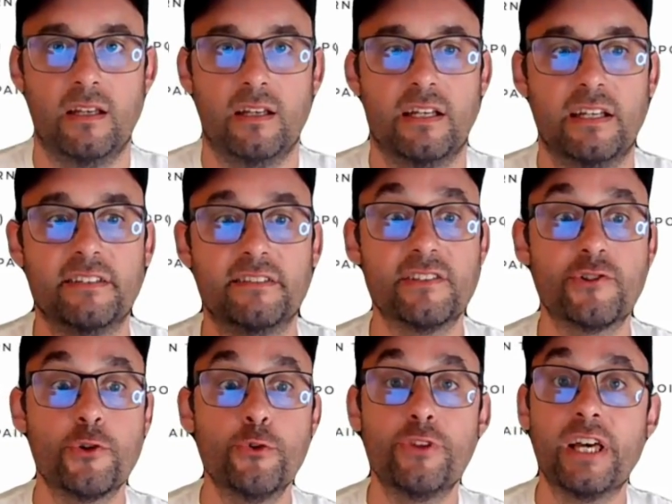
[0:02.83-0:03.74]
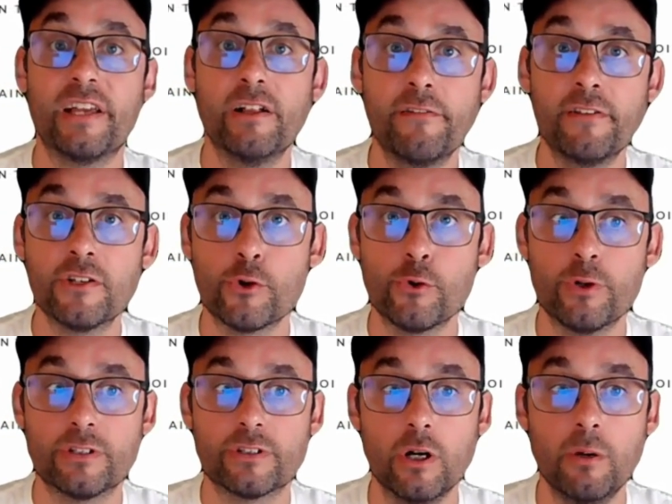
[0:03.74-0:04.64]
Is it true that health insurance
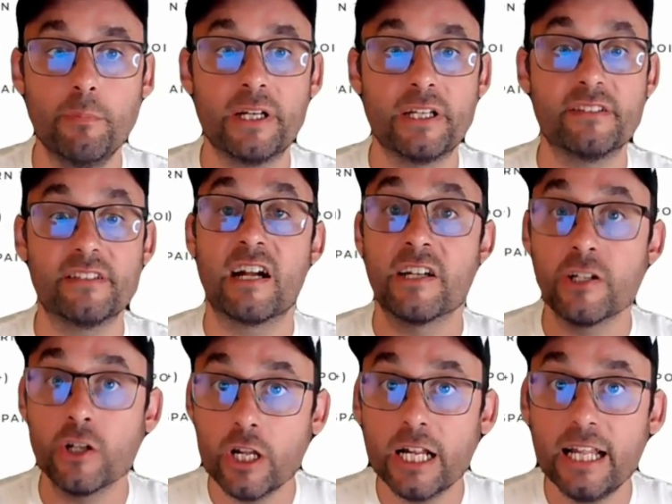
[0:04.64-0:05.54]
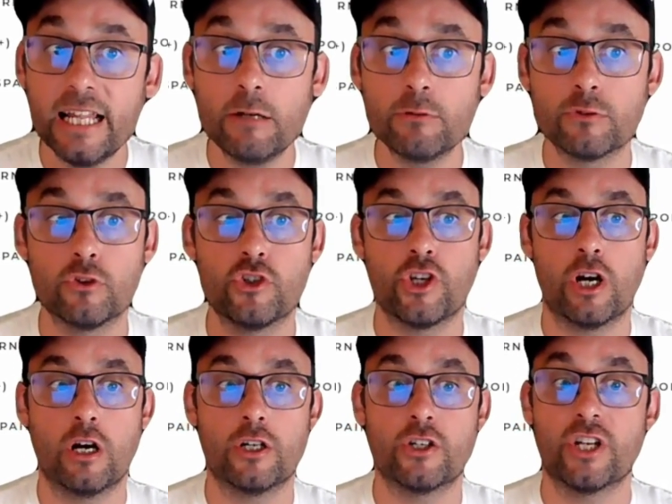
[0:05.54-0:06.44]
companies are not allowed to
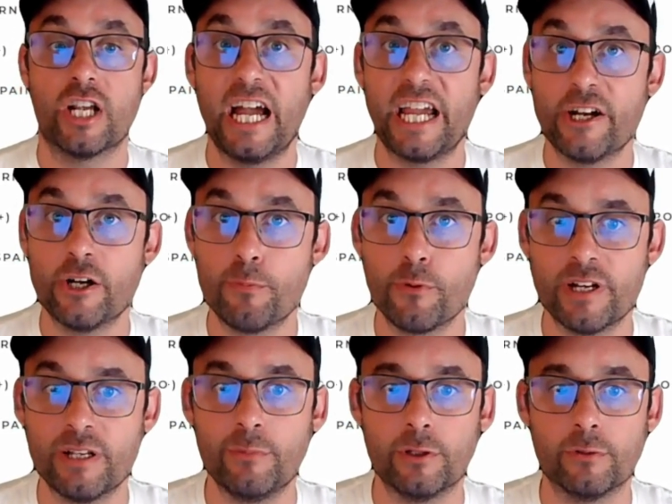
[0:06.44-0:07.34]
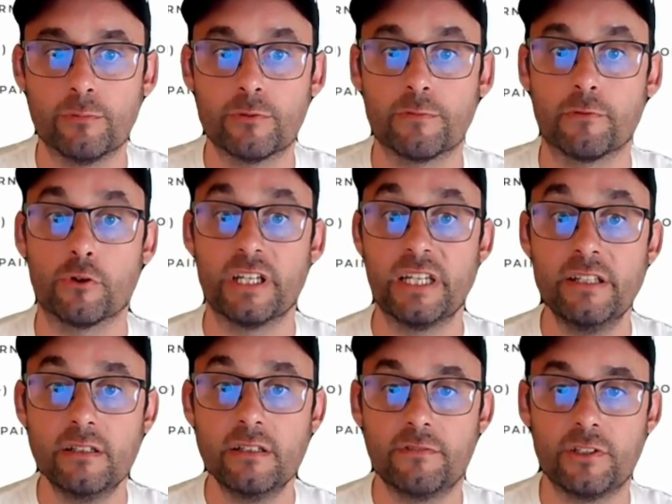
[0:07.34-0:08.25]
charge higher premiums for
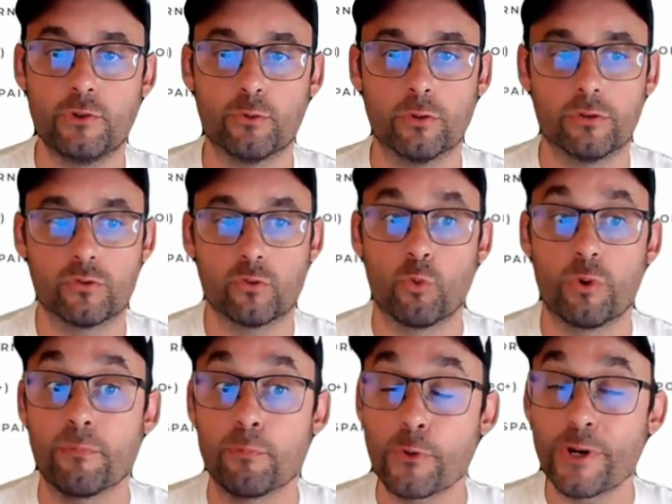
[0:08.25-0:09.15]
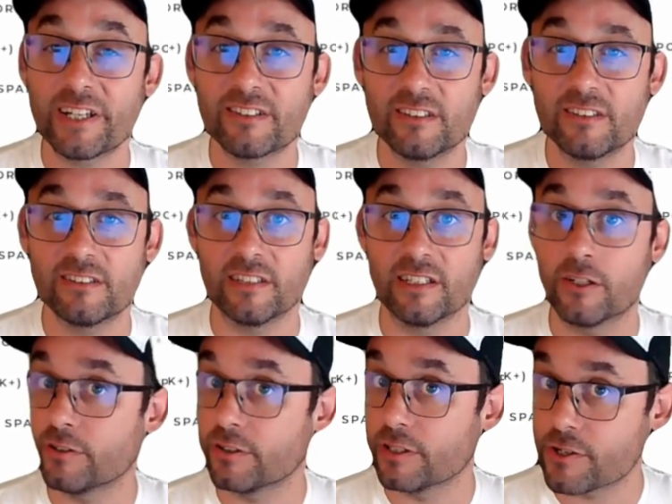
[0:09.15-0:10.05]
individuals with pre-existing
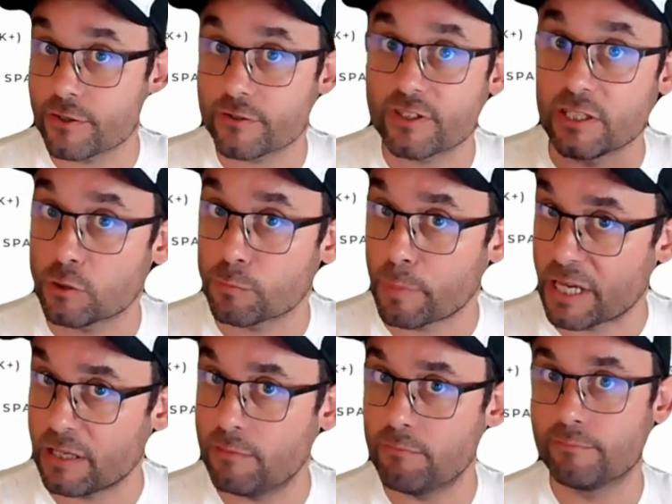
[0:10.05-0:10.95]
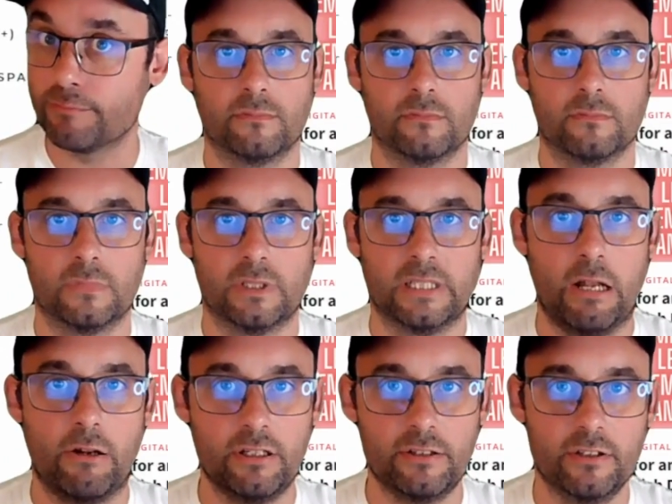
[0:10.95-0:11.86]
conditions in Spain? Now
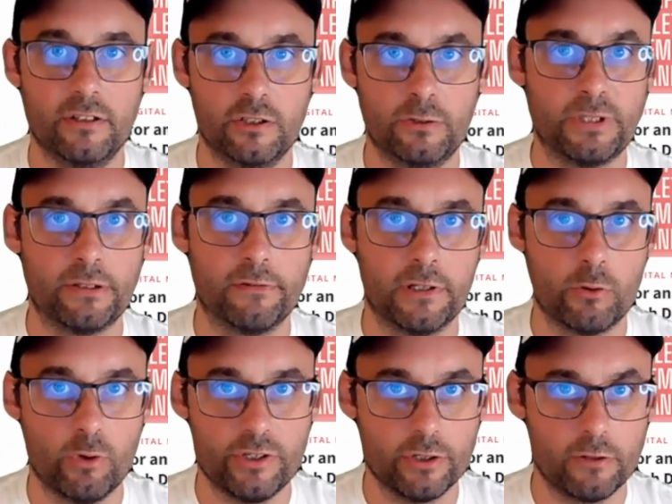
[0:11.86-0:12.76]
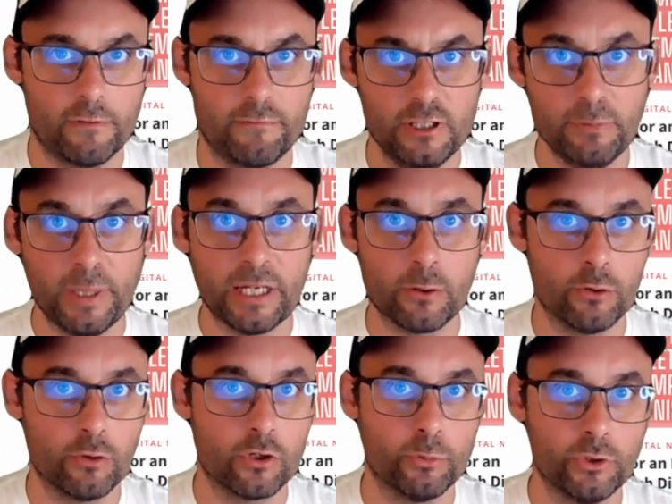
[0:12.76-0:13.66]
let's see the specific question of this Spainguru
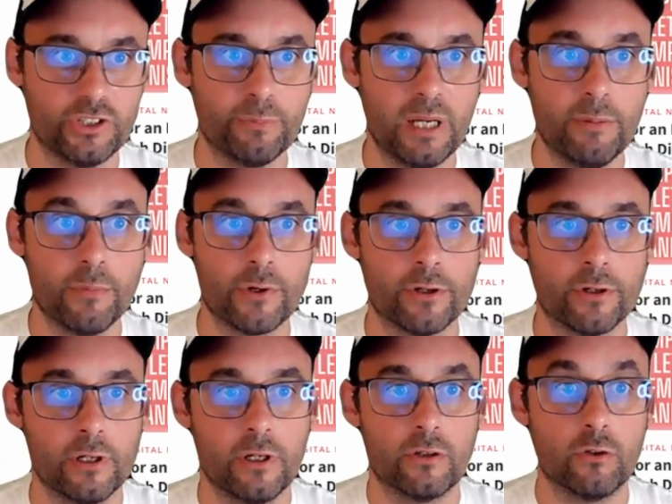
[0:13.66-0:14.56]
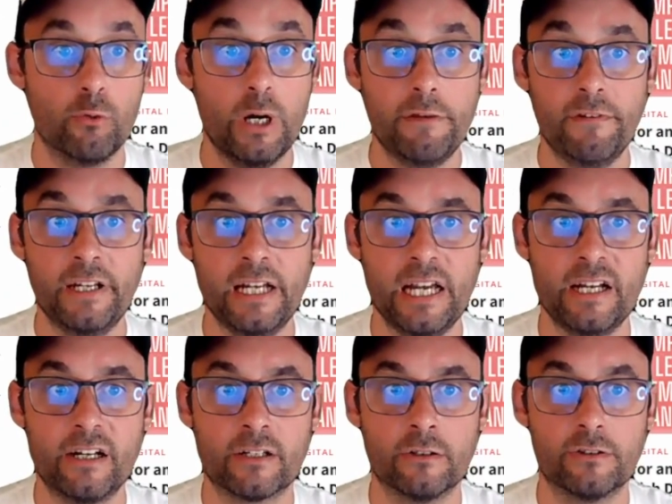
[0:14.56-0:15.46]
community member. The wife and I are
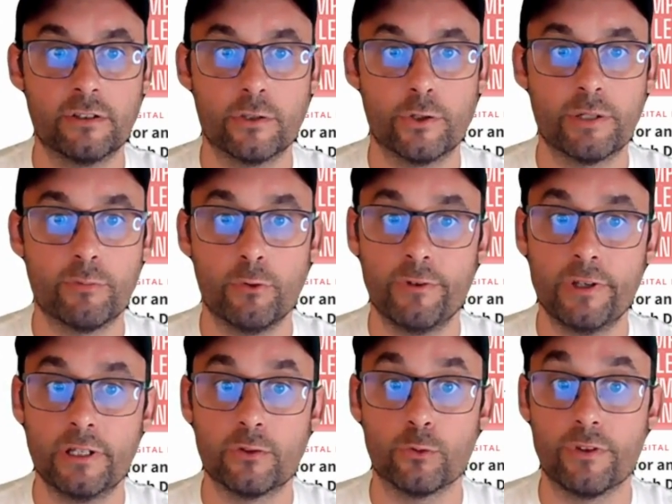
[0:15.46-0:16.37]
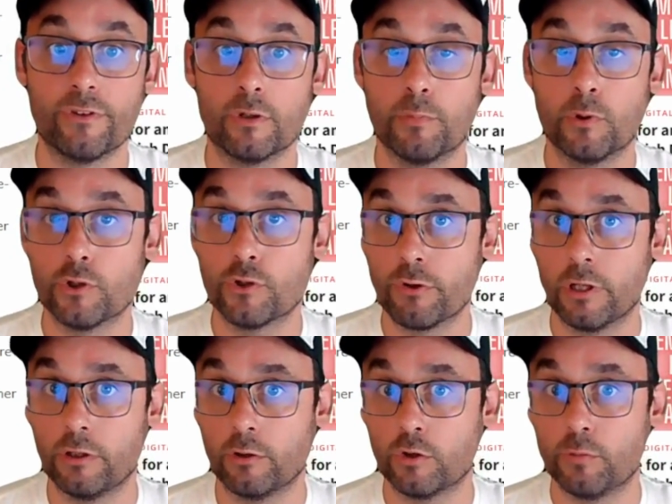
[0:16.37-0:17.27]
considering moving to either Portugal
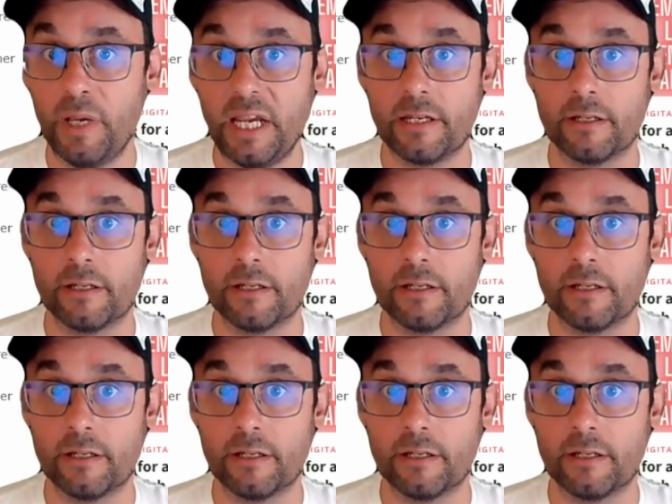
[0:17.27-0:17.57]
or Spain.